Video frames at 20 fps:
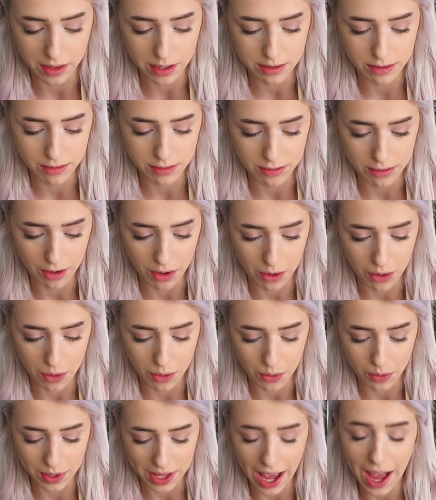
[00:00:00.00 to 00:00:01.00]

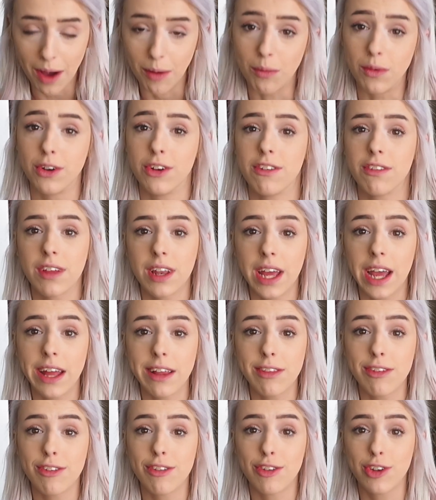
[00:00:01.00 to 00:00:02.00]
So yeah, we're just gonna
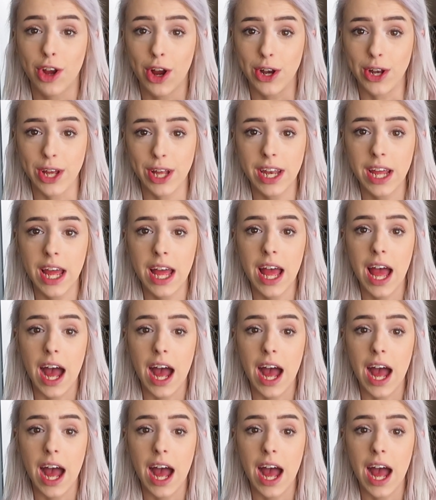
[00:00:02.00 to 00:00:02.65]
get started.